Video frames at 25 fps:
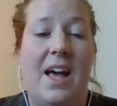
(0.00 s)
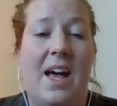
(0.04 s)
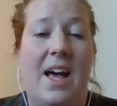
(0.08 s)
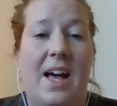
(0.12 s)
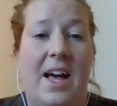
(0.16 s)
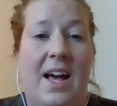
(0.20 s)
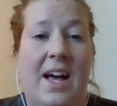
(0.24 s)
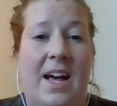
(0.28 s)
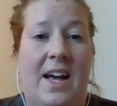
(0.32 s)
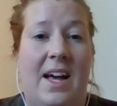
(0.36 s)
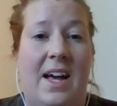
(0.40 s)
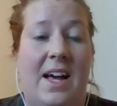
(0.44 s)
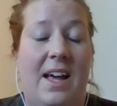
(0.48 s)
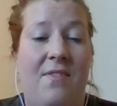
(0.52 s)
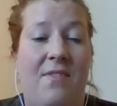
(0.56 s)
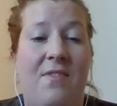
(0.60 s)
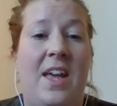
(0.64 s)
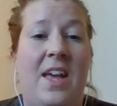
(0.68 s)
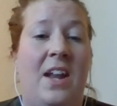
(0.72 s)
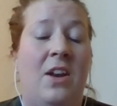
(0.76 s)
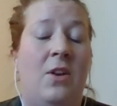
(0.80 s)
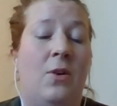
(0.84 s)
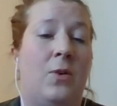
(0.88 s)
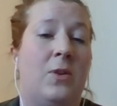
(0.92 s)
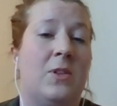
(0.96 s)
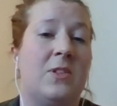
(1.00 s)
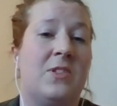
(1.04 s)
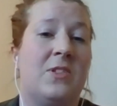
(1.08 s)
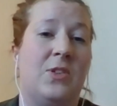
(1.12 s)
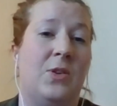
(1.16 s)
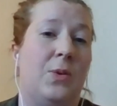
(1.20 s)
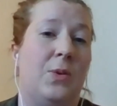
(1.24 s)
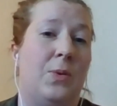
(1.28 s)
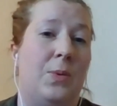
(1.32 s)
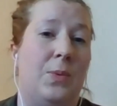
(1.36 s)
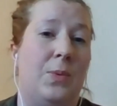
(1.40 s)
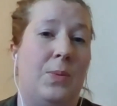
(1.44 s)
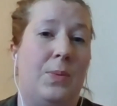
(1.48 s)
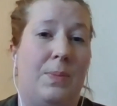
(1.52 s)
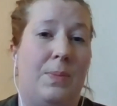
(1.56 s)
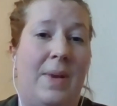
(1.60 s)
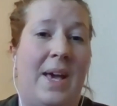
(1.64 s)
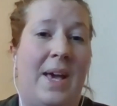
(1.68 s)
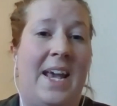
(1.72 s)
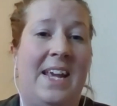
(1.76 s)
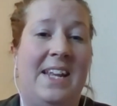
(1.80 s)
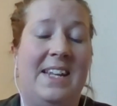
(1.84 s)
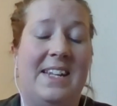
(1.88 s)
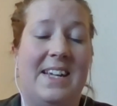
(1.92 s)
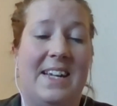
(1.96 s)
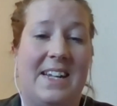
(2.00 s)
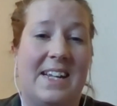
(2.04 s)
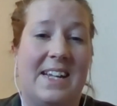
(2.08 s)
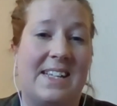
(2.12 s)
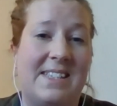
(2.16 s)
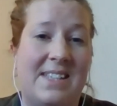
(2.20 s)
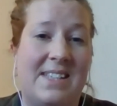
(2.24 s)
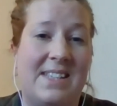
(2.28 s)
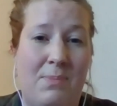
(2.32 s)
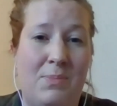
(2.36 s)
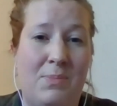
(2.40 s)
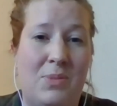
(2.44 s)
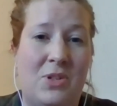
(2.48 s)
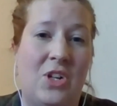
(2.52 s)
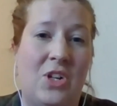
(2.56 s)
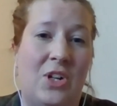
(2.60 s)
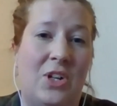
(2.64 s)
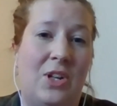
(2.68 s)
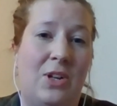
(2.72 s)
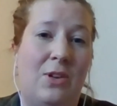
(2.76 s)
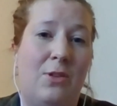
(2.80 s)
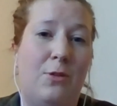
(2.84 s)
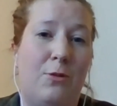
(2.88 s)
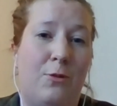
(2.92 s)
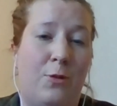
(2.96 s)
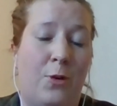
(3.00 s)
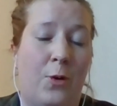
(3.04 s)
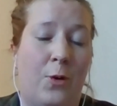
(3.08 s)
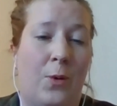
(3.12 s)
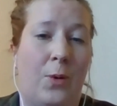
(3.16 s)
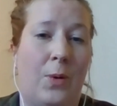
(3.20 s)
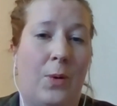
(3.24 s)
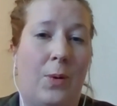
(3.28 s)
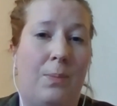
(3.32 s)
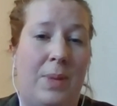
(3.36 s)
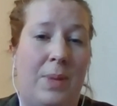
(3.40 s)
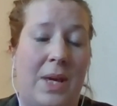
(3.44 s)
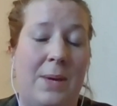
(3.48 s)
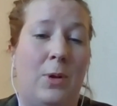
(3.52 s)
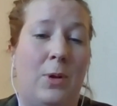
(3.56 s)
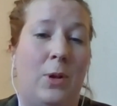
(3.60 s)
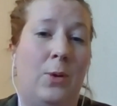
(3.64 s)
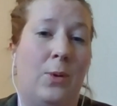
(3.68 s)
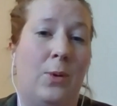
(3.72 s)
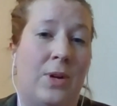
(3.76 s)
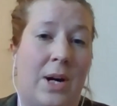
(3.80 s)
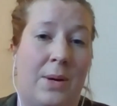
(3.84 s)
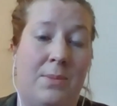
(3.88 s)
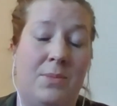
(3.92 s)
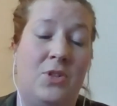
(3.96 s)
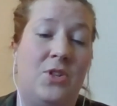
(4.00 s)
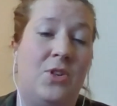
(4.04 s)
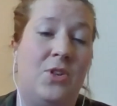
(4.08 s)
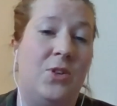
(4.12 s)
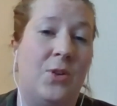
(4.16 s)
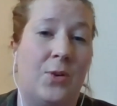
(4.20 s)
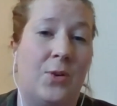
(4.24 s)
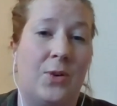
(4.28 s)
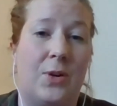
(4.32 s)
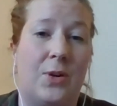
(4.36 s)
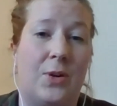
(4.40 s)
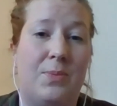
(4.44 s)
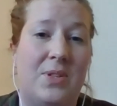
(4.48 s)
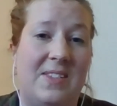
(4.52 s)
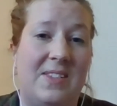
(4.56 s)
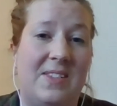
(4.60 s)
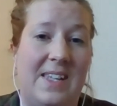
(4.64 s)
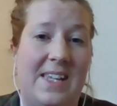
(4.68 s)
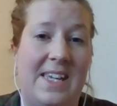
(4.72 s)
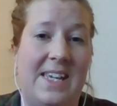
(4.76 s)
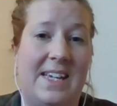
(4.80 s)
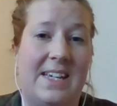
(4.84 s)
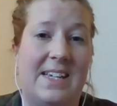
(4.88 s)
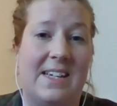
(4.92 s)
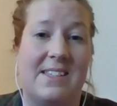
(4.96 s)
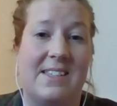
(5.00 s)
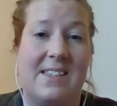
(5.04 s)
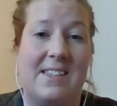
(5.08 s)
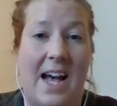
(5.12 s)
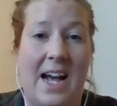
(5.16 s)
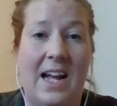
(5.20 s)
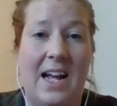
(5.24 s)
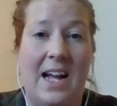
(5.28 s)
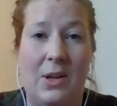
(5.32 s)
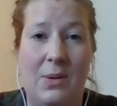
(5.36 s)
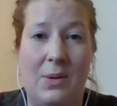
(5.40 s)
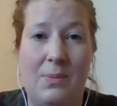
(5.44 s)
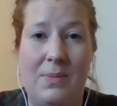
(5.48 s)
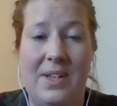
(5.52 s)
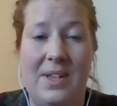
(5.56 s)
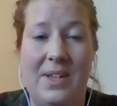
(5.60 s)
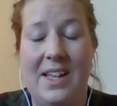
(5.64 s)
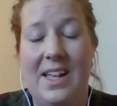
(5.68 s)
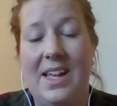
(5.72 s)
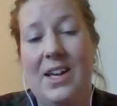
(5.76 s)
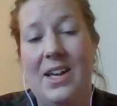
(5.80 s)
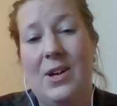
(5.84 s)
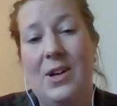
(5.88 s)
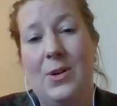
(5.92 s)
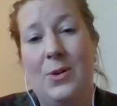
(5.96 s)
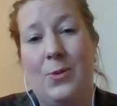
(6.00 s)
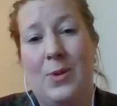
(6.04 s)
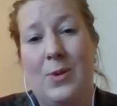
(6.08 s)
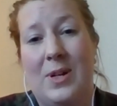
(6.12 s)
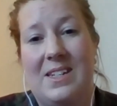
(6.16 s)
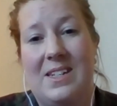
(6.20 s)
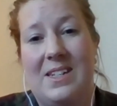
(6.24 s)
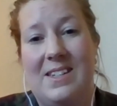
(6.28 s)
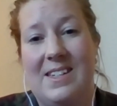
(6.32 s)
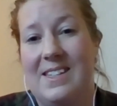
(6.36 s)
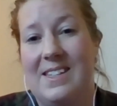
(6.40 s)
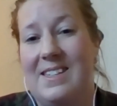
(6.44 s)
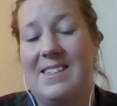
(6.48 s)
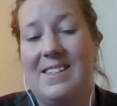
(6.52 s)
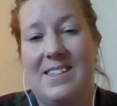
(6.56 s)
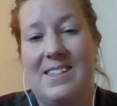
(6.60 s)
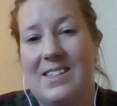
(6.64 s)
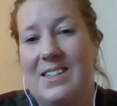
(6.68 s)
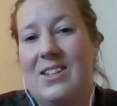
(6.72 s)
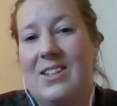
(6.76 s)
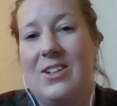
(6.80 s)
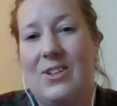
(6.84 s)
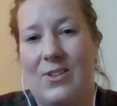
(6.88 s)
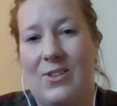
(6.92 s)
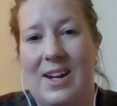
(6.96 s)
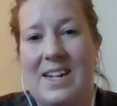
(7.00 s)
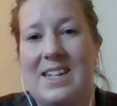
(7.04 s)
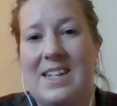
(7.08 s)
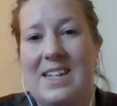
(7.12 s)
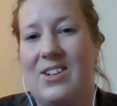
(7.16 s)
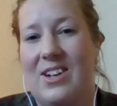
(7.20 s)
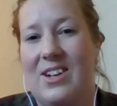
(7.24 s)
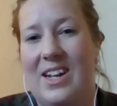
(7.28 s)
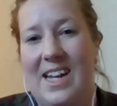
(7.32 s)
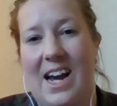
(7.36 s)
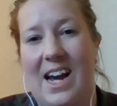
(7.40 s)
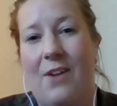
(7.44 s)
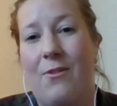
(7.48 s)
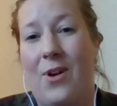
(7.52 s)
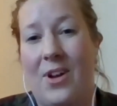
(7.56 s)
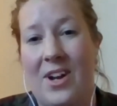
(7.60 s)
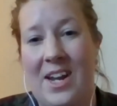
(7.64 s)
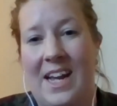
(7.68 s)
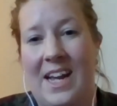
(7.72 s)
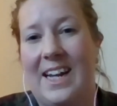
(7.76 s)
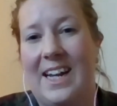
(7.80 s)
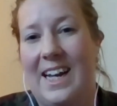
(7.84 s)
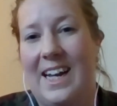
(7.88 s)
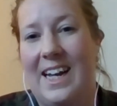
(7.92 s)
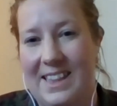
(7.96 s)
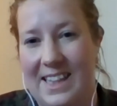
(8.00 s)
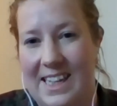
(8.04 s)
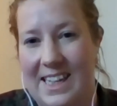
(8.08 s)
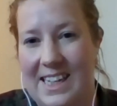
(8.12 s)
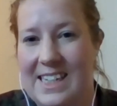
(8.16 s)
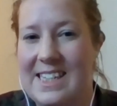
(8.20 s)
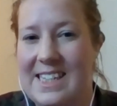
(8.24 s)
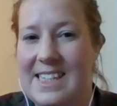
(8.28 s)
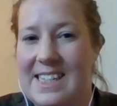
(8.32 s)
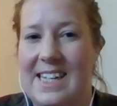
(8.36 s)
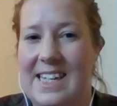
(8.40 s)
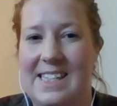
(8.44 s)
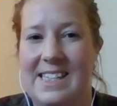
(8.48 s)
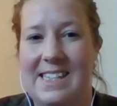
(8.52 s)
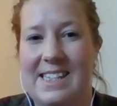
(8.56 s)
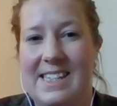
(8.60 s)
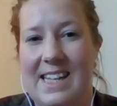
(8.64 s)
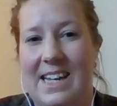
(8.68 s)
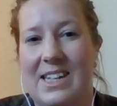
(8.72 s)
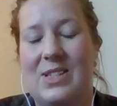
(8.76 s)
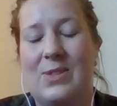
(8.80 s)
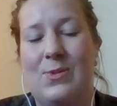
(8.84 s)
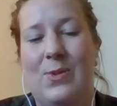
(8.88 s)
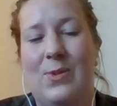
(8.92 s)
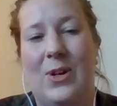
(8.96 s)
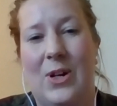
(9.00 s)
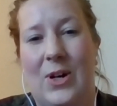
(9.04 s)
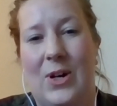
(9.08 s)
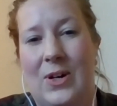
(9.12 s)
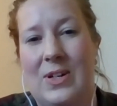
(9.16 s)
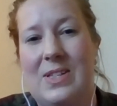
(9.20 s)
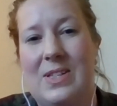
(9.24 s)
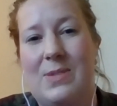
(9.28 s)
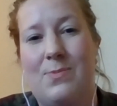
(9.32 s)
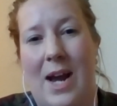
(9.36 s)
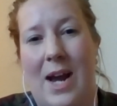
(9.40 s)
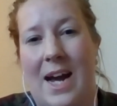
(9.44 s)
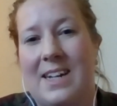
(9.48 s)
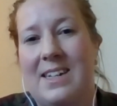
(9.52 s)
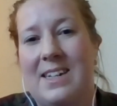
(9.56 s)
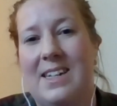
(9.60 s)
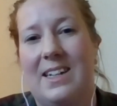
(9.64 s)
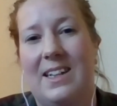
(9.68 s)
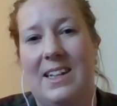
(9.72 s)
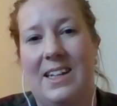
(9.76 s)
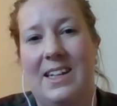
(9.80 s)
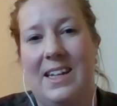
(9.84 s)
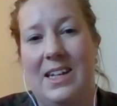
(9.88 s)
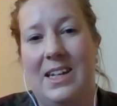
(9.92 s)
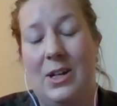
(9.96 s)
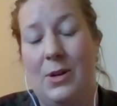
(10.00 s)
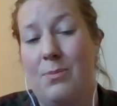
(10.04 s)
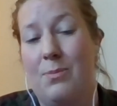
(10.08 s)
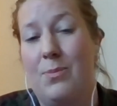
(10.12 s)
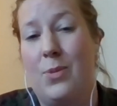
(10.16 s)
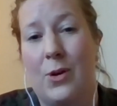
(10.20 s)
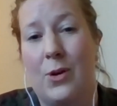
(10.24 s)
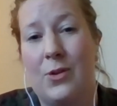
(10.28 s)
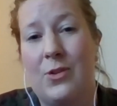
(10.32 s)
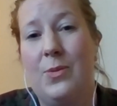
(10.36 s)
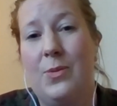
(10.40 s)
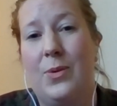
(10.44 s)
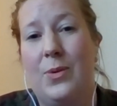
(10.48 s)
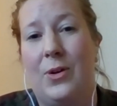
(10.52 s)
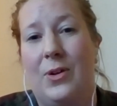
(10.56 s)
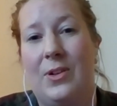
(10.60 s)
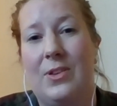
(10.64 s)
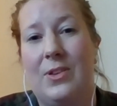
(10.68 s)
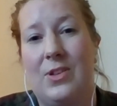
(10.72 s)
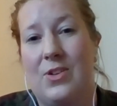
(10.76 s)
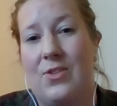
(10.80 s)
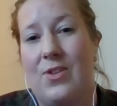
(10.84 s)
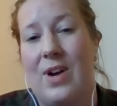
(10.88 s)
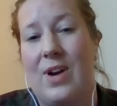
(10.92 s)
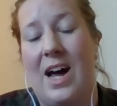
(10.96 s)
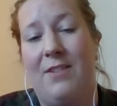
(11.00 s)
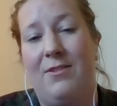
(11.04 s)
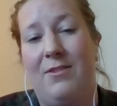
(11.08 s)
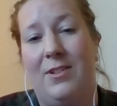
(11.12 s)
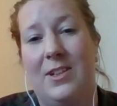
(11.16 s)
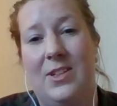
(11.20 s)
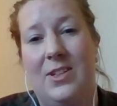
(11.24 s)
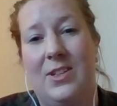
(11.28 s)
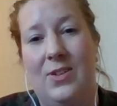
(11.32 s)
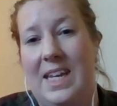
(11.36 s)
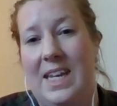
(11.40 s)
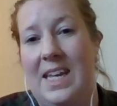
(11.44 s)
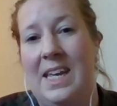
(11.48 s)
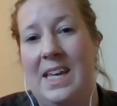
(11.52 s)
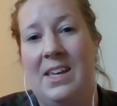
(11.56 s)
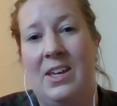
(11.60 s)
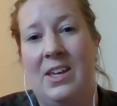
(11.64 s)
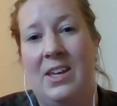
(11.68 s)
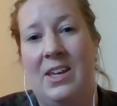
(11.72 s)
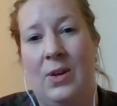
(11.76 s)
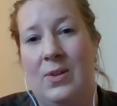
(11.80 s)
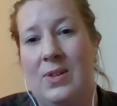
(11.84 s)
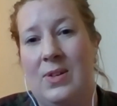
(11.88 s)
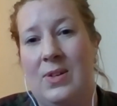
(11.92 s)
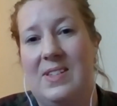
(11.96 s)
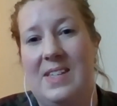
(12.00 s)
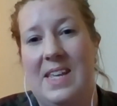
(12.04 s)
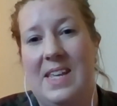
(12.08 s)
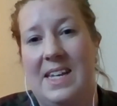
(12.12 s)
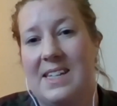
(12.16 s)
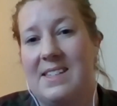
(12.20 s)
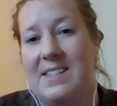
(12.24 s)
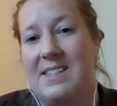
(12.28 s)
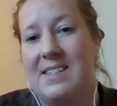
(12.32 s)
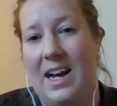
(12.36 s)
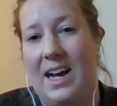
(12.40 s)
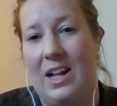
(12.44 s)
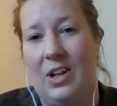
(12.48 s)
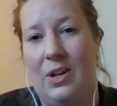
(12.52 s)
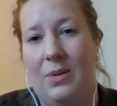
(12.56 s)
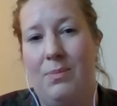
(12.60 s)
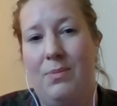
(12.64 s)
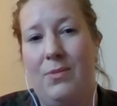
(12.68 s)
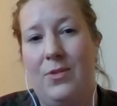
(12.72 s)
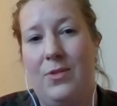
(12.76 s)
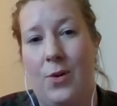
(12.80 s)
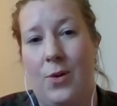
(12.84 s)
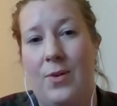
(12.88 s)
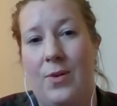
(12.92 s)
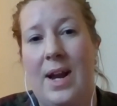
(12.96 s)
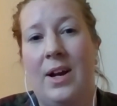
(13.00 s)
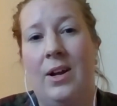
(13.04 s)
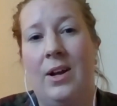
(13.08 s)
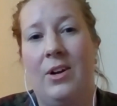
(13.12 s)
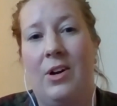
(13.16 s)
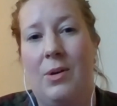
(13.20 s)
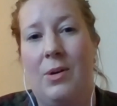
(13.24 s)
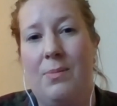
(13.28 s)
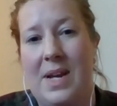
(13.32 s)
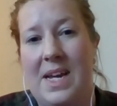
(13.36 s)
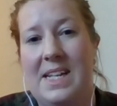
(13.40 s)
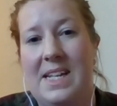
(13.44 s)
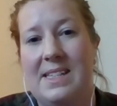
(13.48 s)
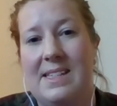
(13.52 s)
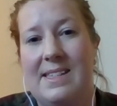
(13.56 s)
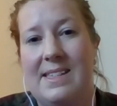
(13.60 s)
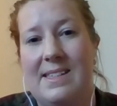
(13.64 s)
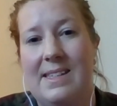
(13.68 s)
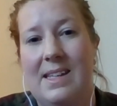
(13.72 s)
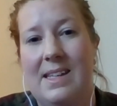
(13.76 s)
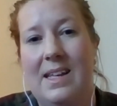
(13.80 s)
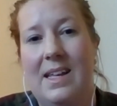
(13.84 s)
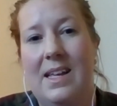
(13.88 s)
and then also made an exception for people who come to Europe to seek asylum, which is greatly ironic, I think, since, as we know, it's practically impossible to travel to the EU to seek asylum through regular means.